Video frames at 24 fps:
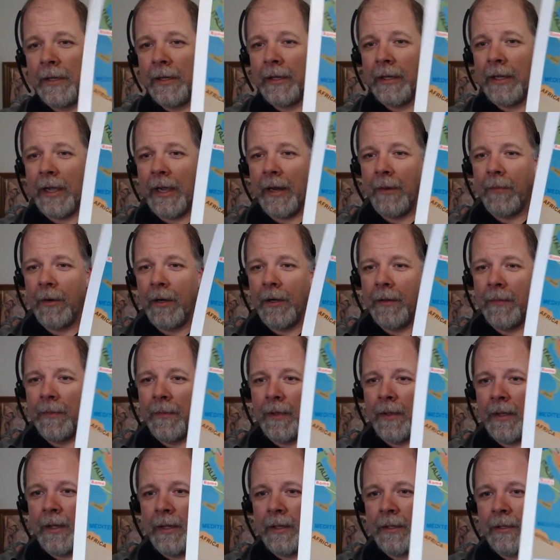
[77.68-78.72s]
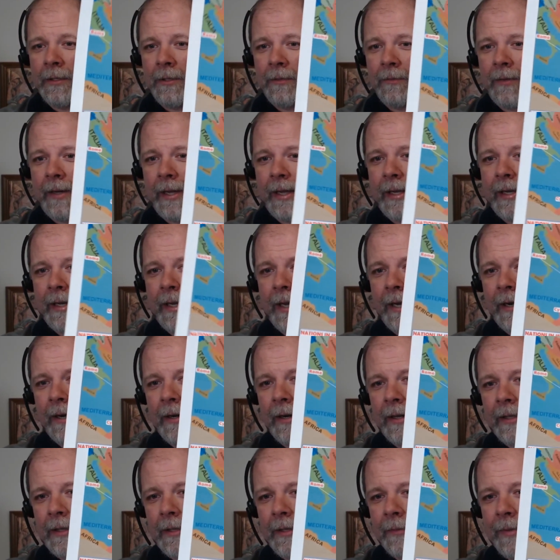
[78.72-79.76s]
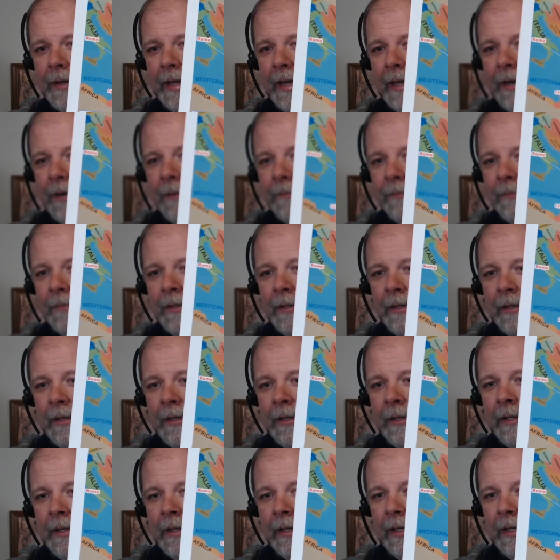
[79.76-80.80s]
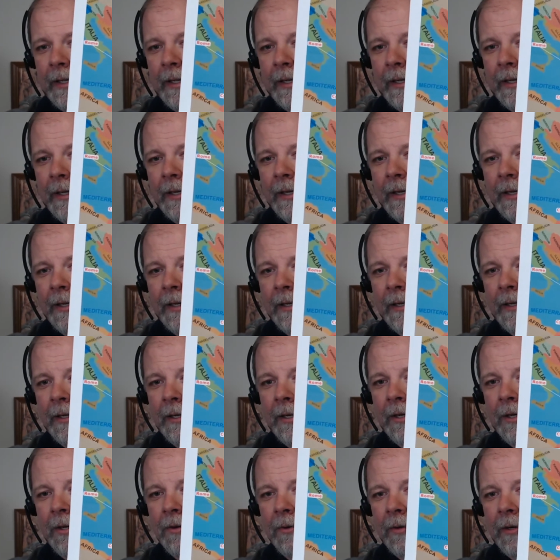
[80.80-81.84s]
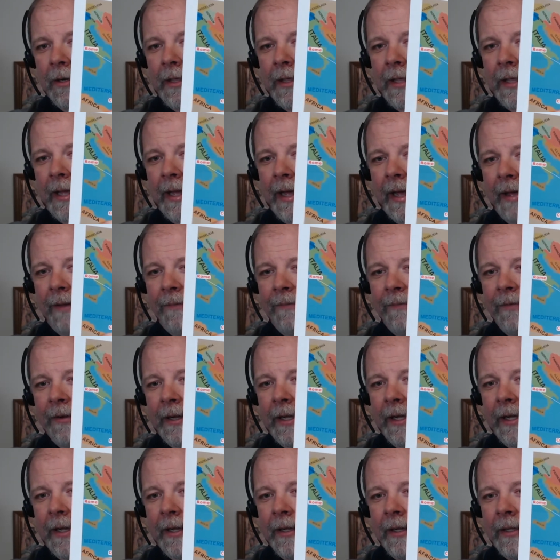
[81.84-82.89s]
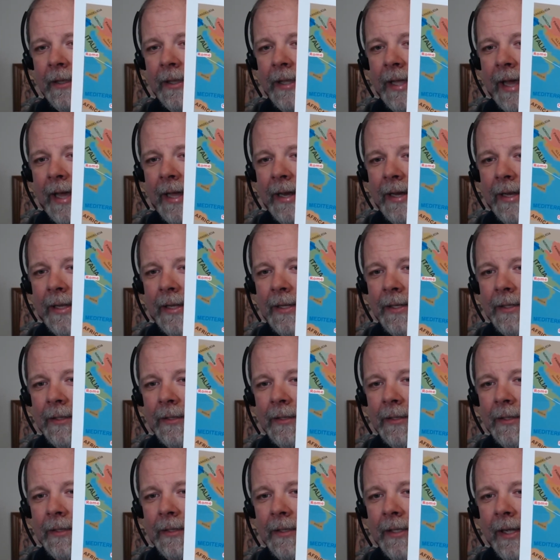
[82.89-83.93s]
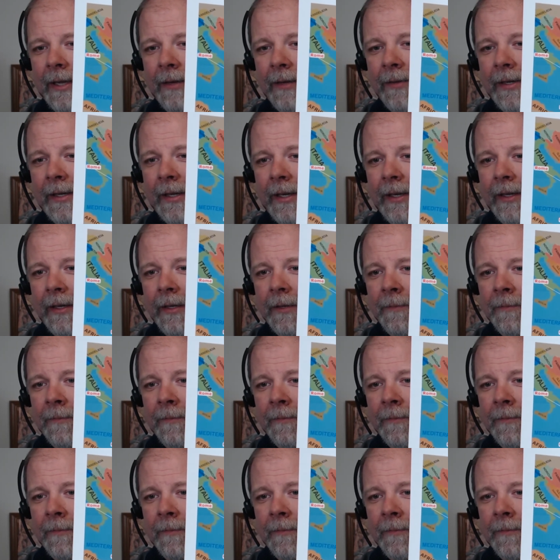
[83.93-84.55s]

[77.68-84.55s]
camera. So right here at the bottom in North Africa, that is Cyrene.